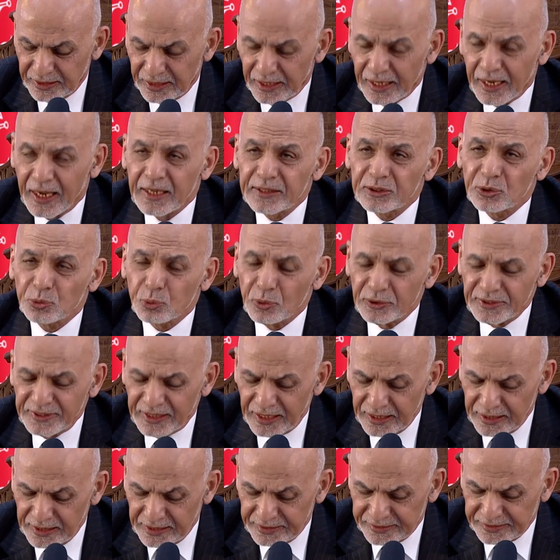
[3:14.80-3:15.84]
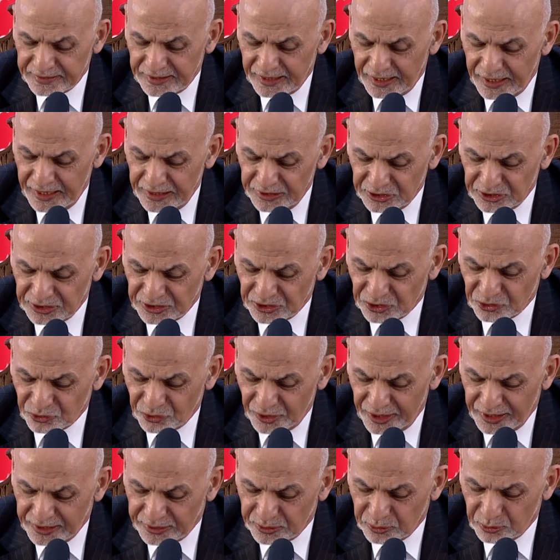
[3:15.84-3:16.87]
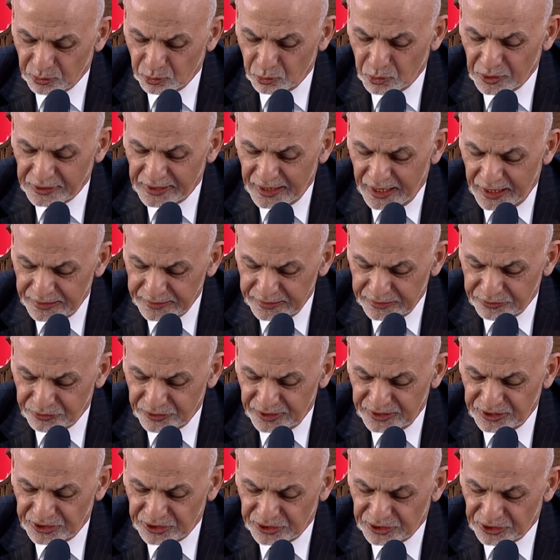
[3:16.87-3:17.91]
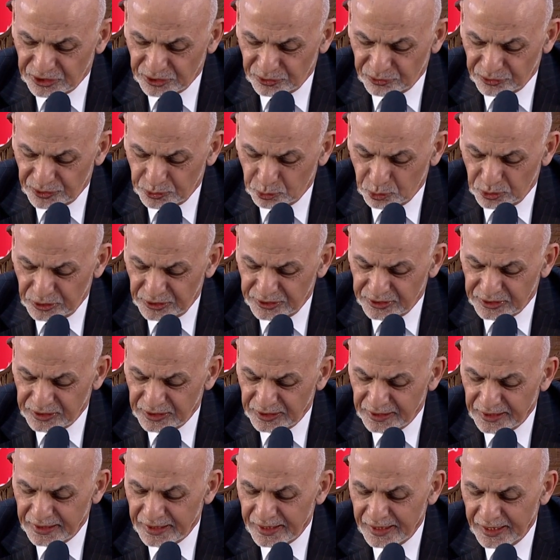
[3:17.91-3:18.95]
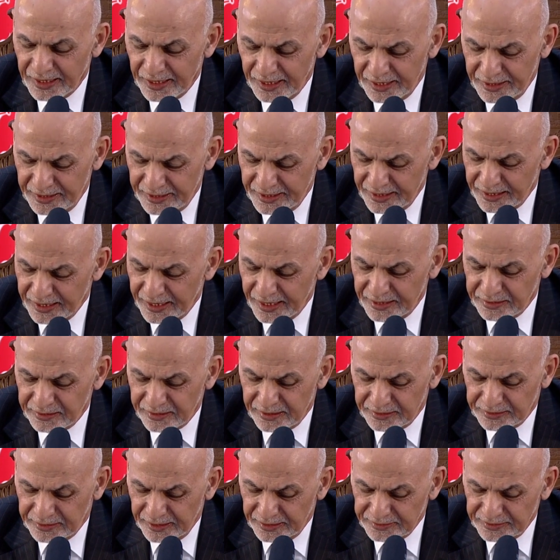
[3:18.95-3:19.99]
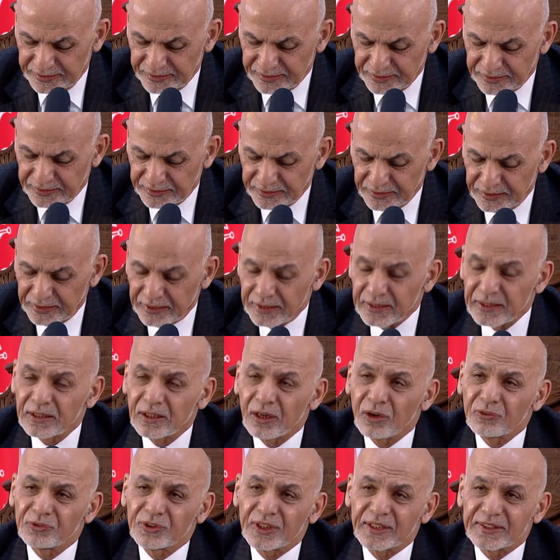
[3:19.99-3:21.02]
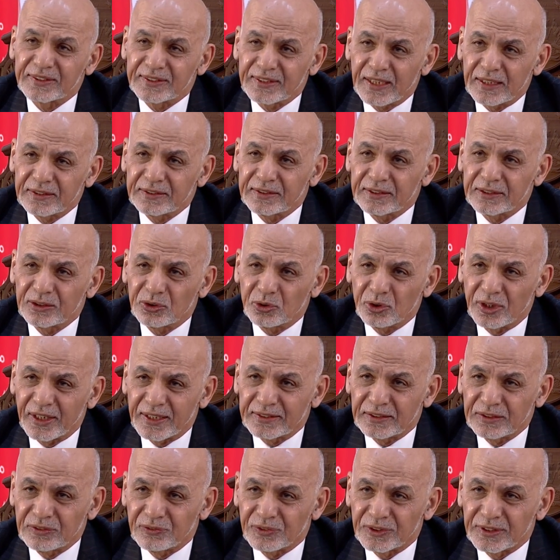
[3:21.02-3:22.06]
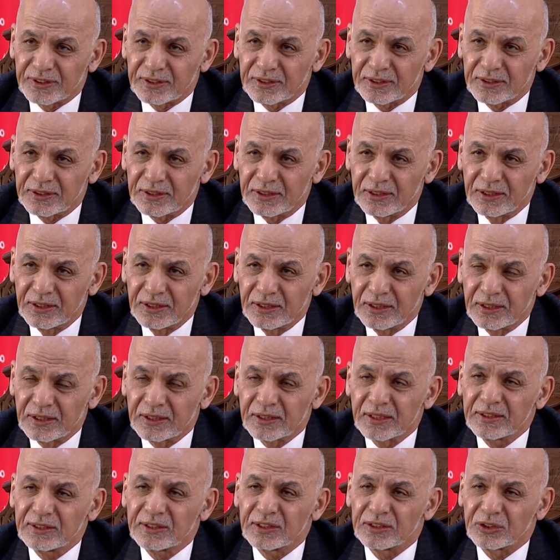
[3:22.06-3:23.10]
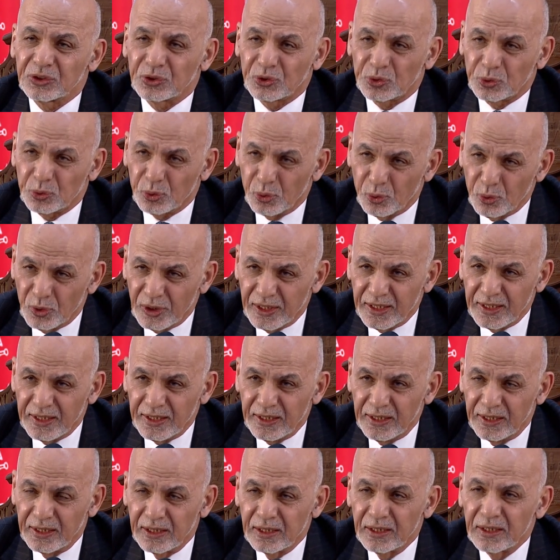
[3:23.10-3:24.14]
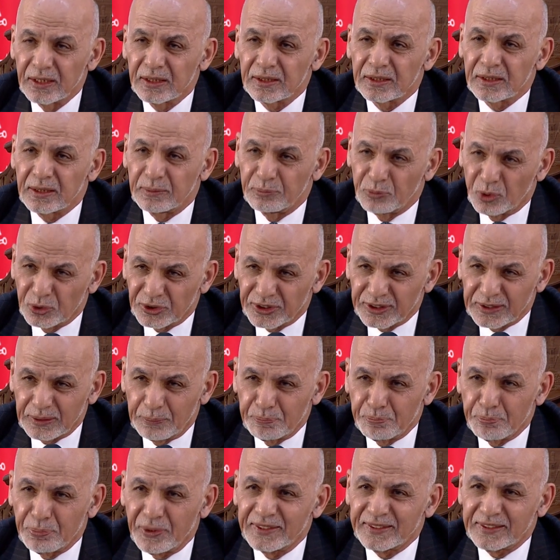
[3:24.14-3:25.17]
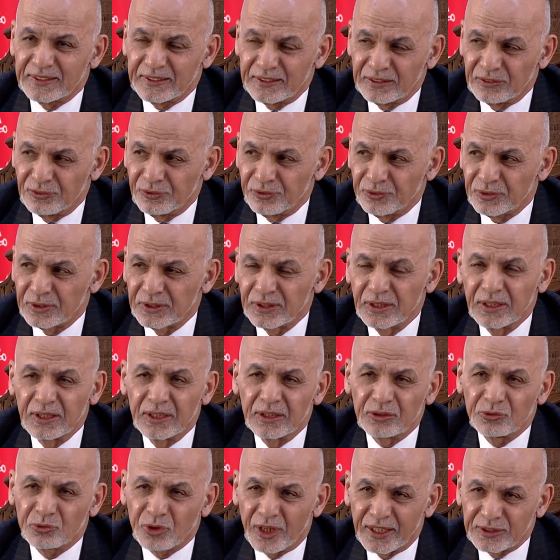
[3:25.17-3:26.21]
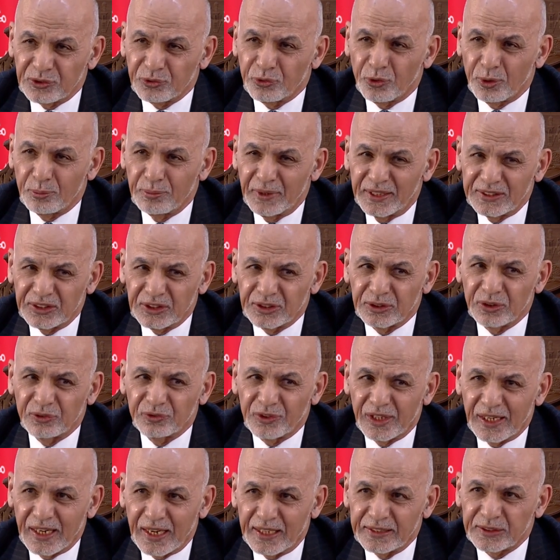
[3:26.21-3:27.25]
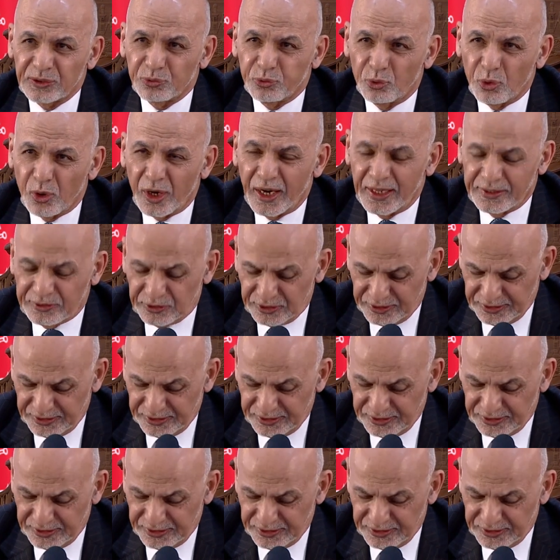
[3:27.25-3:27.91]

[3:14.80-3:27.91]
as well as Asia's trade with other regions of the world, indicate the density of the resulting connectivity. This is truly the most impressive transformation of the last 400